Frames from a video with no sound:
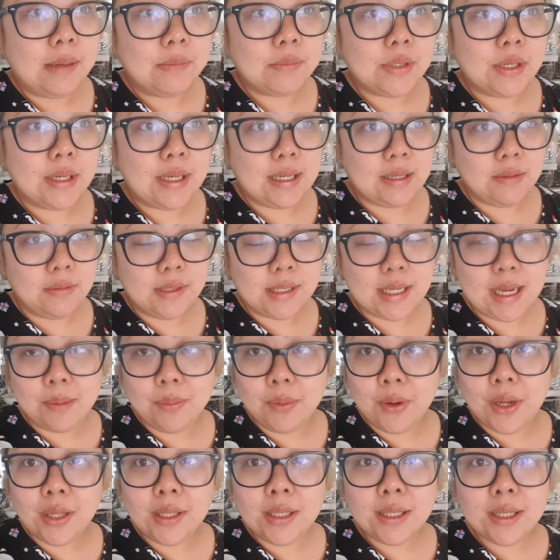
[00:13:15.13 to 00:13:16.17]
so he was up
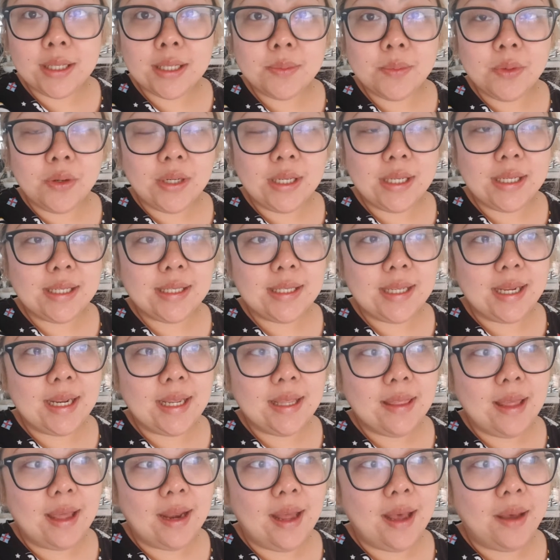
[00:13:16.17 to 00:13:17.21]
early this morning
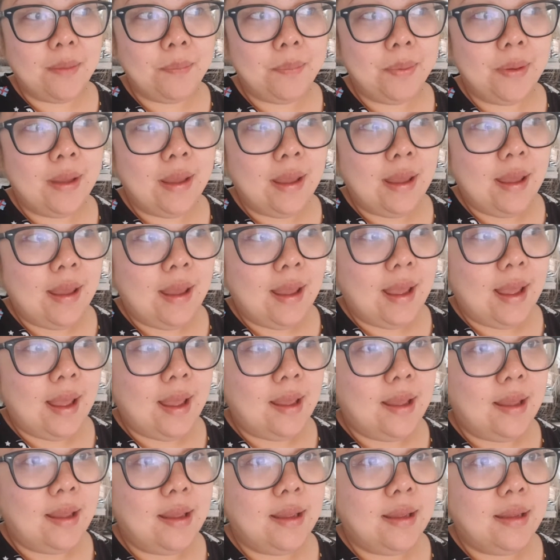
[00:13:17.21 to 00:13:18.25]
setting that up
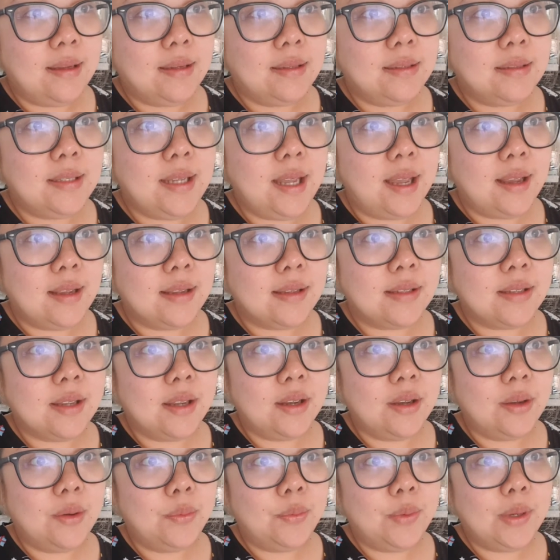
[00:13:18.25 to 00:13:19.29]
and yeah
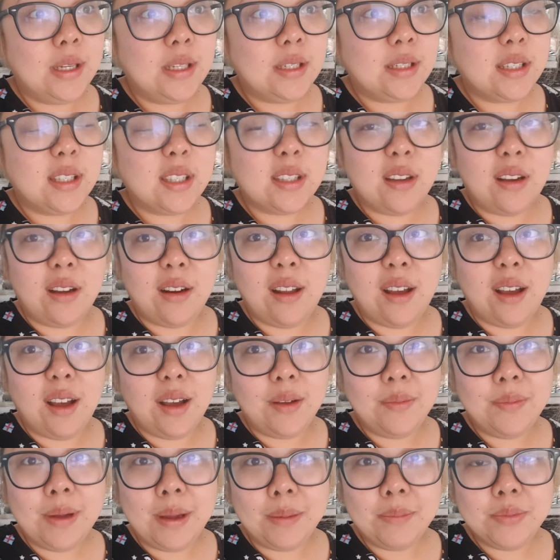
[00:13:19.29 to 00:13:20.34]
so we just got
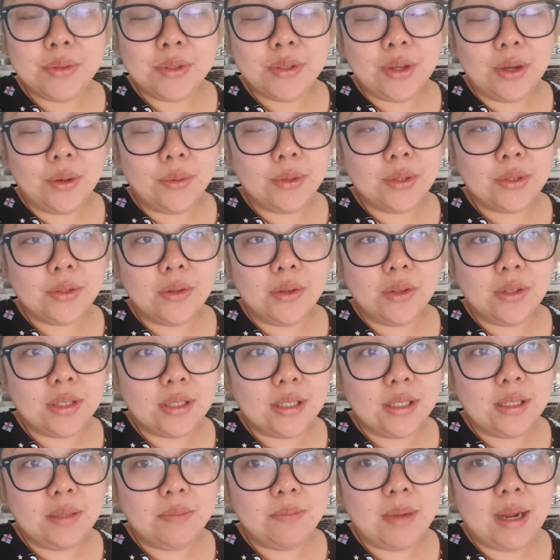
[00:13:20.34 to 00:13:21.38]
up i'm so
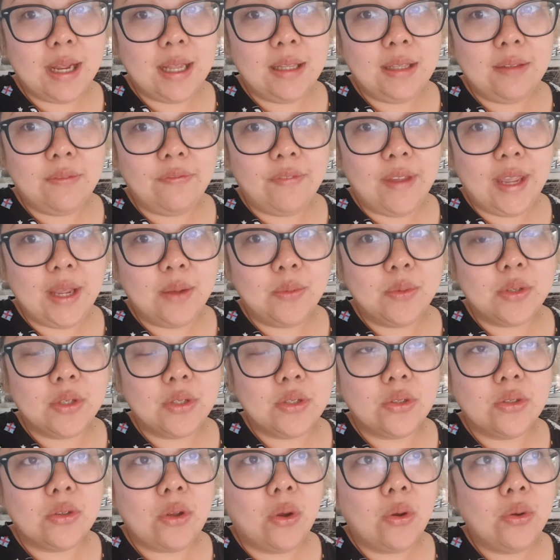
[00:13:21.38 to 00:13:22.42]
exhausted my feet were
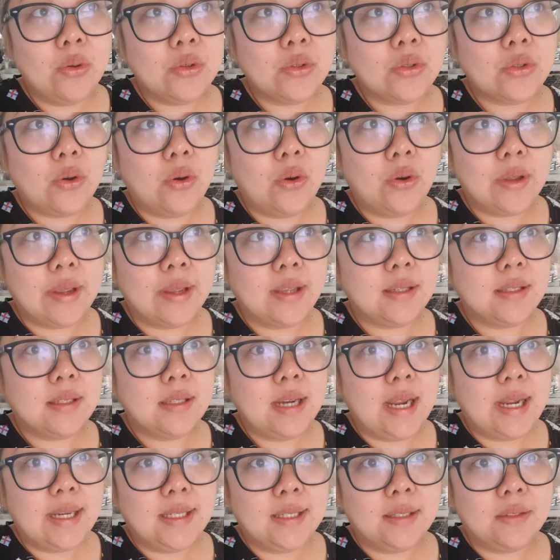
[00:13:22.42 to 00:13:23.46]
so sore
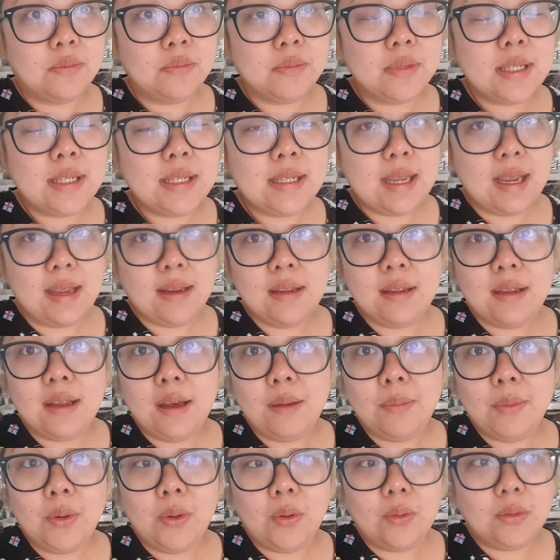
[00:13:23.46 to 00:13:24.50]
yesterday just from standing
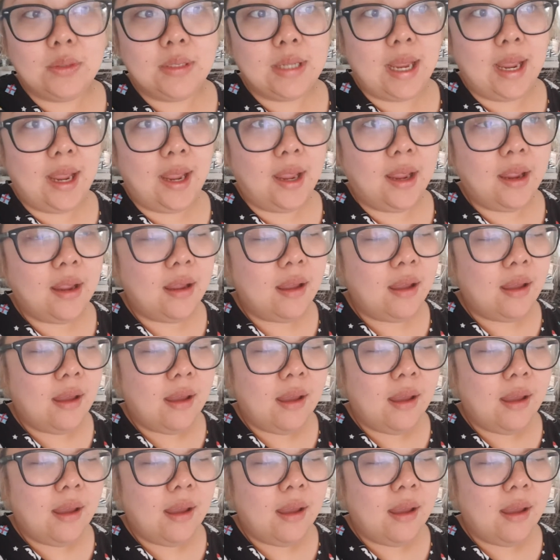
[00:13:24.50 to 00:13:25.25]
up all day